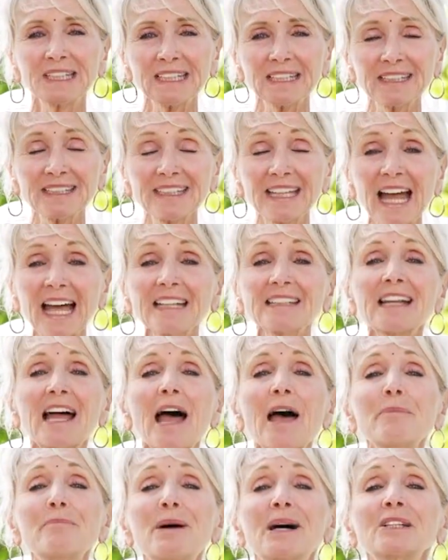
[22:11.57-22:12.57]
in that
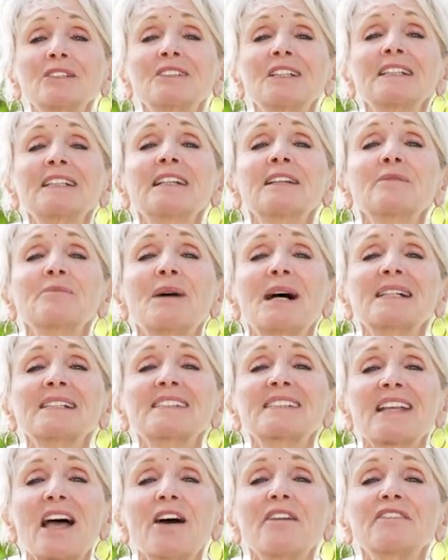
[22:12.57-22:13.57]
abandoning
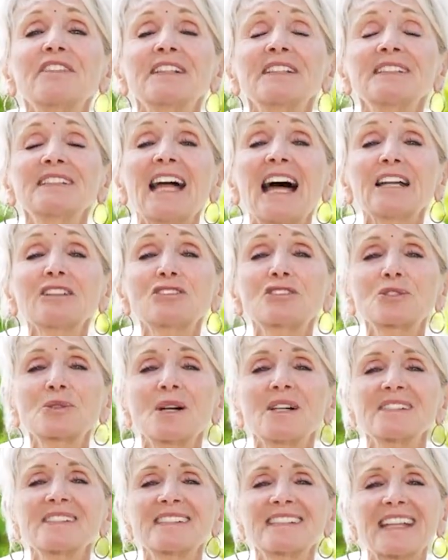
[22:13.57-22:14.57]
myself, and that
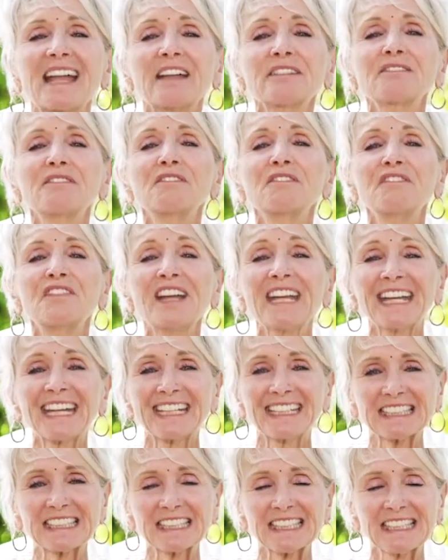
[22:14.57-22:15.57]
trust, that
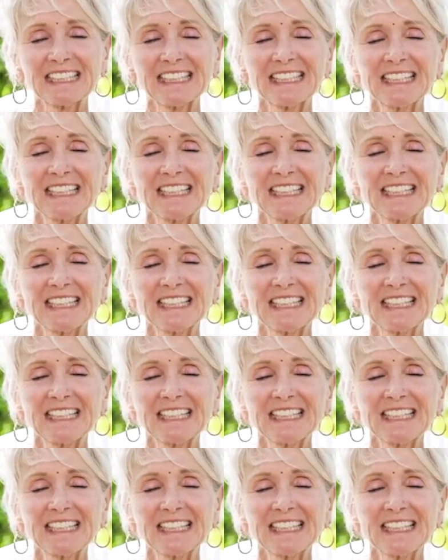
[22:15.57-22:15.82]
faith,